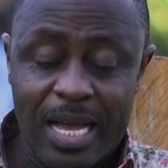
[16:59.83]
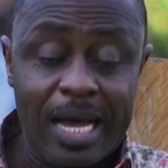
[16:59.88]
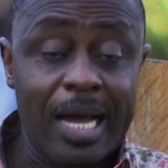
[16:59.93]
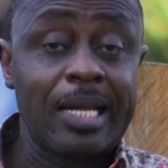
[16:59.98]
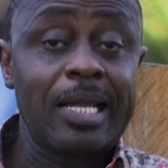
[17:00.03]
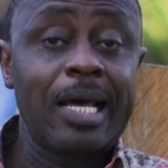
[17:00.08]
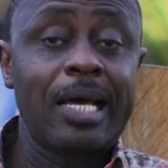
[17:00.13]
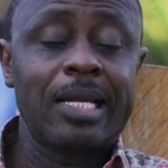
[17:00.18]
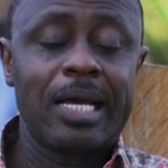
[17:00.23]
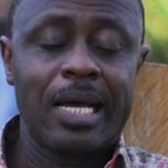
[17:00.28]

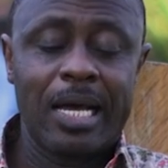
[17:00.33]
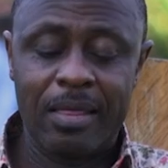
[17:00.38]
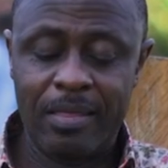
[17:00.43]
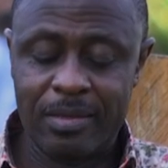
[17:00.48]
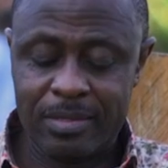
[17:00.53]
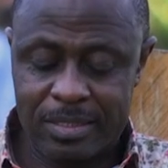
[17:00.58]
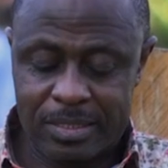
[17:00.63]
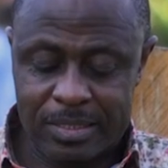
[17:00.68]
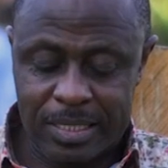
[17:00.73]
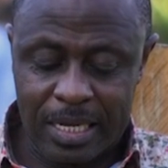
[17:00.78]
and had
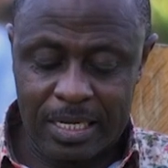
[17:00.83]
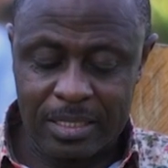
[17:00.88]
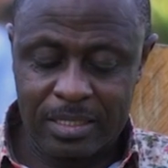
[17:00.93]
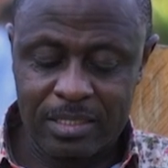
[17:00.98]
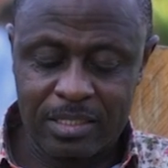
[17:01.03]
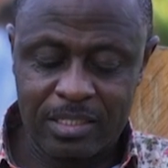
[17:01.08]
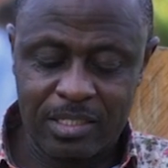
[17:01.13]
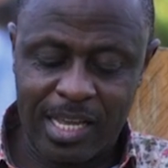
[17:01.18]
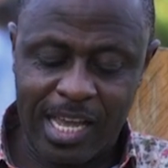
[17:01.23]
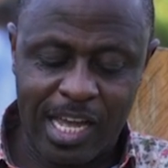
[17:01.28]
other
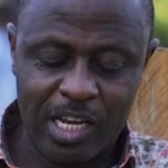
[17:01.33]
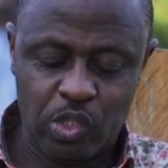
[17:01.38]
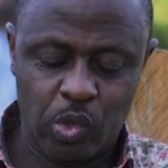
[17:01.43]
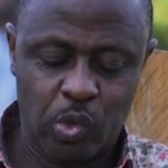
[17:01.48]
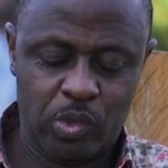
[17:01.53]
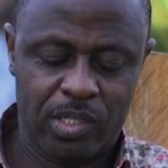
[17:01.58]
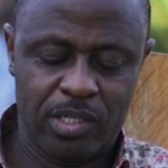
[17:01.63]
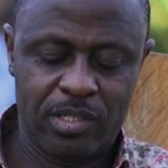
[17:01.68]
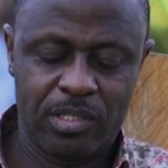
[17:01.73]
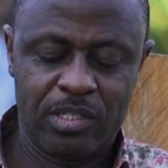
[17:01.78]
sons and
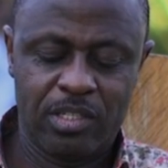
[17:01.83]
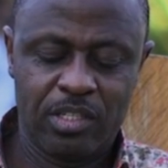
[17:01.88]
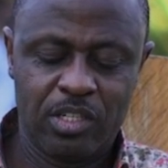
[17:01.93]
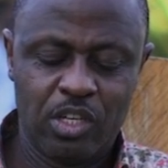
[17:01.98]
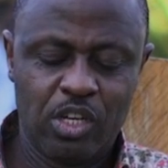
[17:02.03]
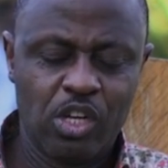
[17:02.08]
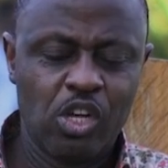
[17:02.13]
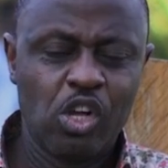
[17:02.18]
daughters.